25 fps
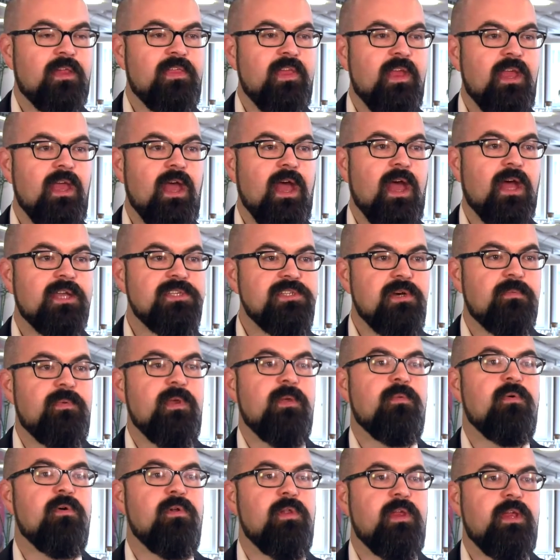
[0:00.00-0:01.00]
think Agile
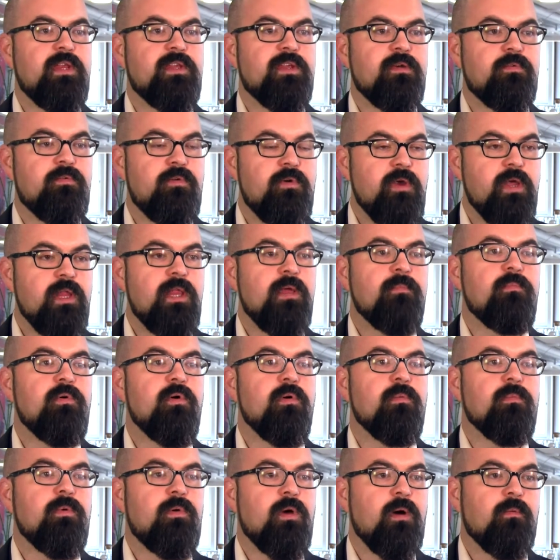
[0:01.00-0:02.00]
People is a really
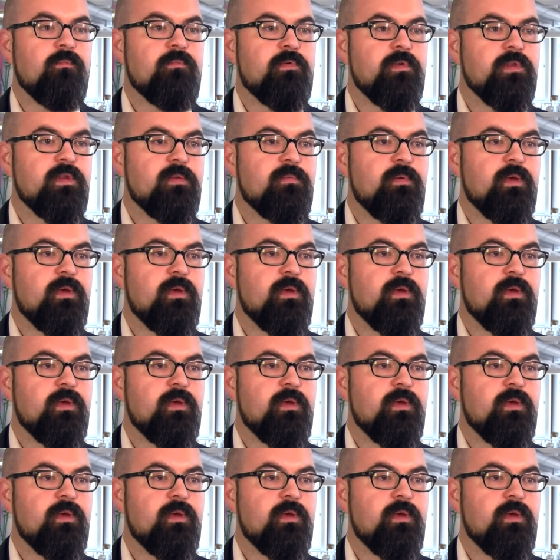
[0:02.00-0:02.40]
important conference